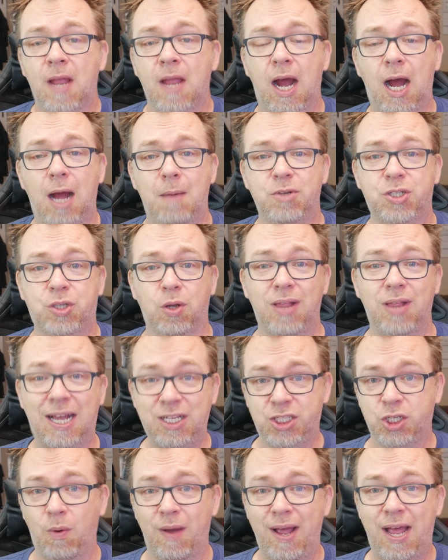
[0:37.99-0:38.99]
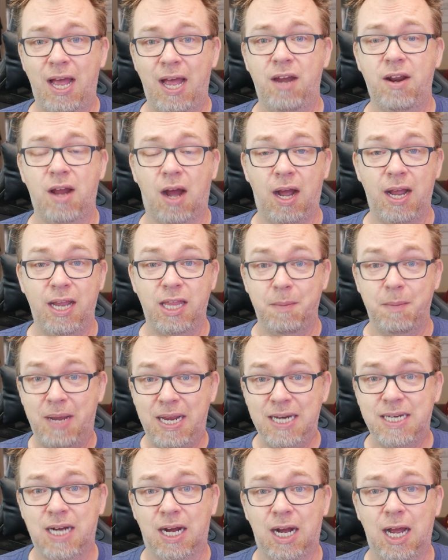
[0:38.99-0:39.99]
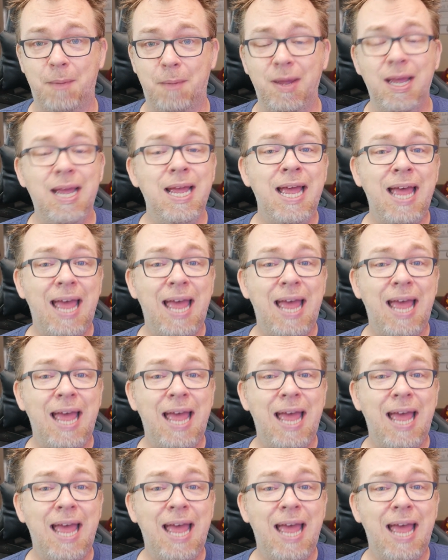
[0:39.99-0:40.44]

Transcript: Um, so let's go ahead uh, in the meantime